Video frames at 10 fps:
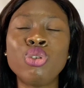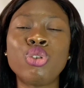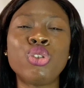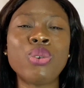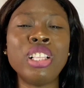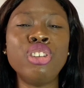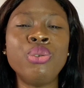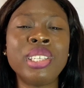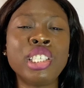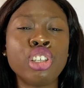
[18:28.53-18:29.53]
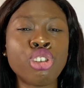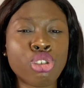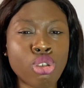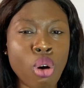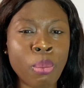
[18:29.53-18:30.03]
usually uses the
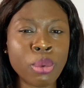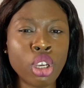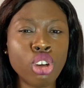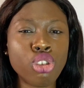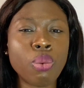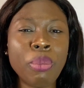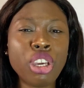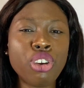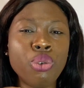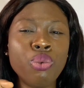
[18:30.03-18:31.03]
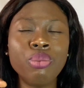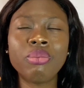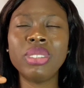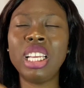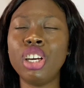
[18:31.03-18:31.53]
storm to
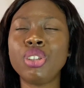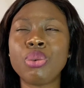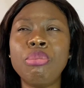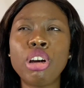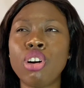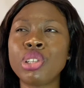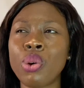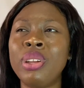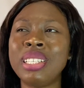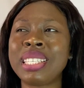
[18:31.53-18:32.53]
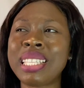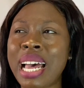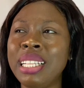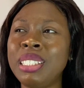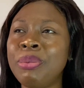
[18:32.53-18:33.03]
make us
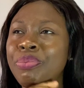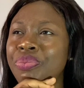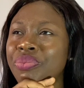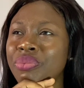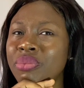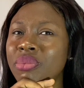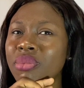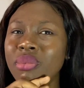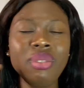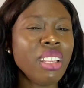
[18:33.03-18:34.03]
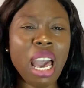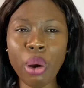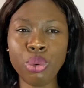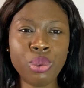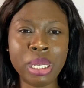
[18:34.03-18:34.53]
understand
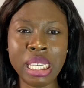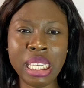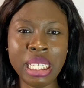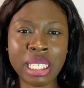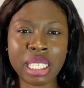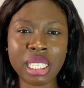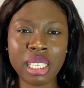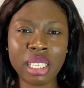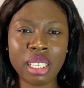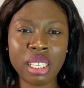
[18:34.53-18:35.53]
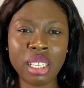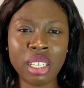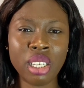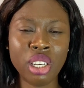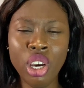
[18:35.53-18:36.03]
how good he is.
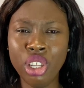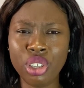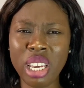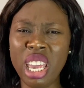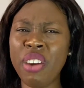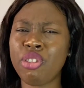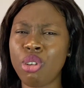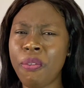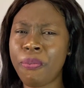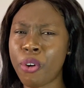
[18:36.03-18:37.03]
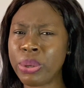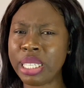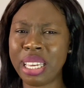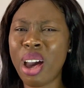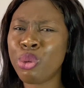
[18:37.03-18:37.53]
Do you get, if you don't fall
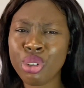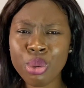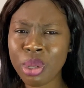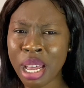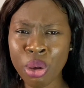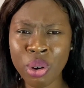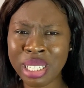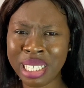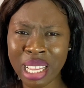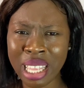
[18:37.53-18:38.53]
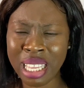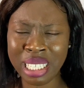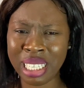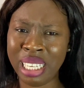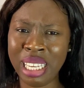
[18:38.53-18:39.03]
sick, how do you know that God is
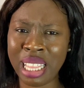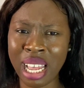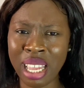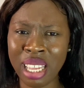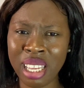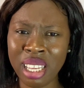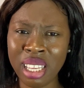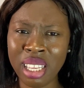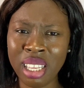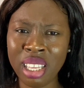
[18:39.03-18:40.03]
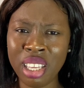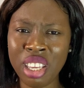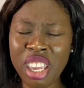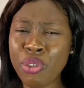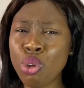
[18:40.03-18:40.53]
a healer?
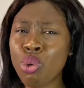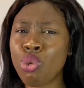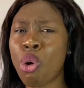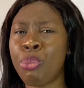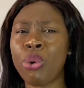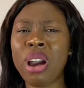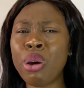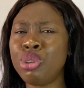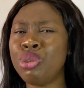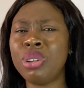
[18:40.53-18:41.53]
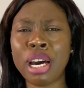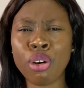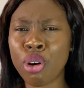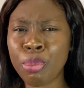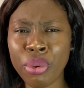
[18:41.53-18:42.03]
If you don't go broke, how do you know that
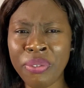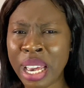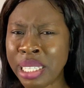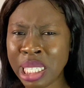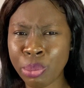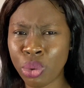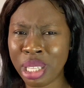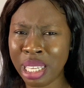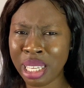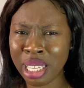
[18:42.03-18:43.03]
God provides money?